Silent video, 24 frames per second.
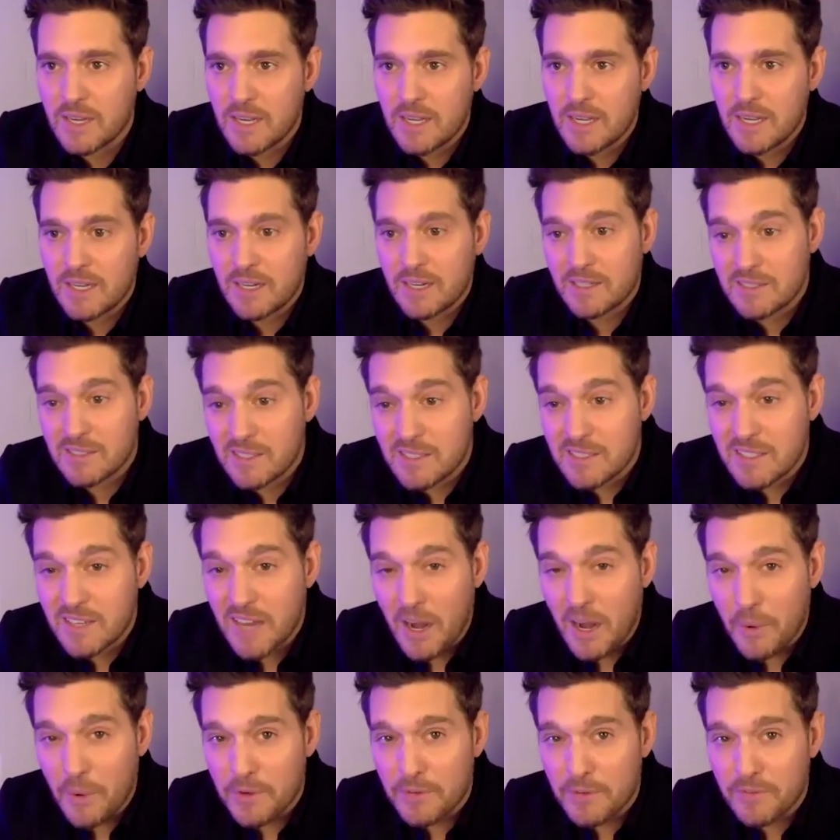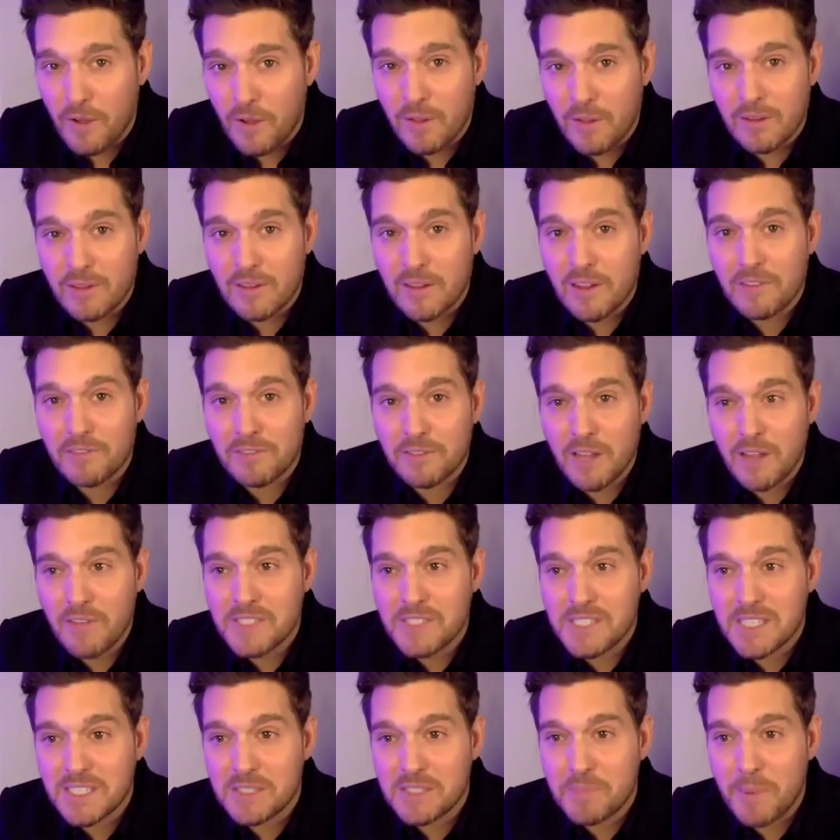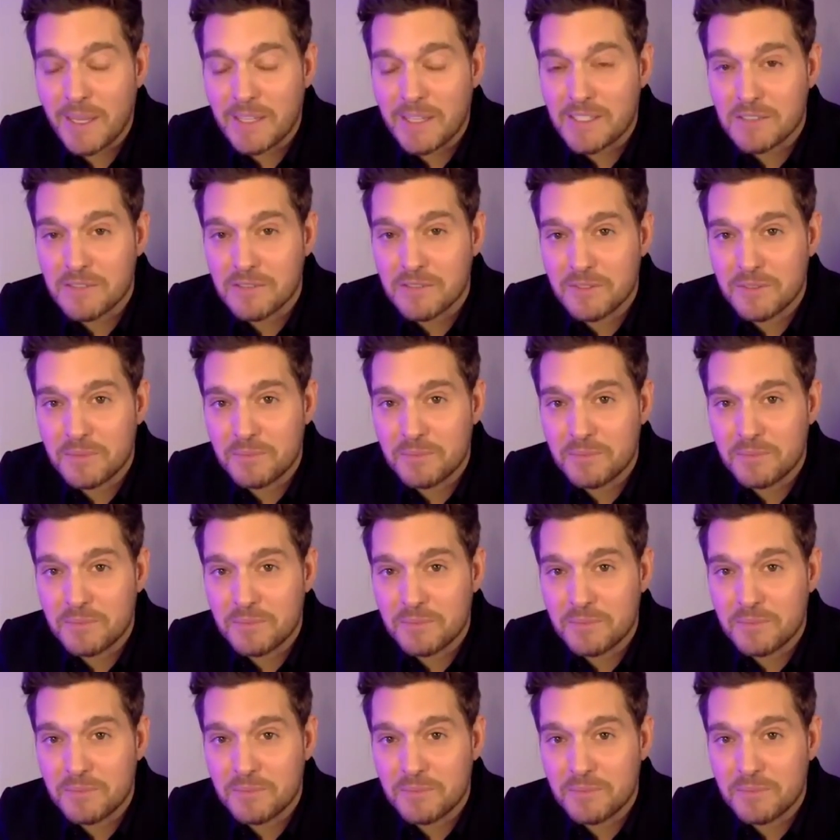Because it's scary to fall in love. Love is expensive.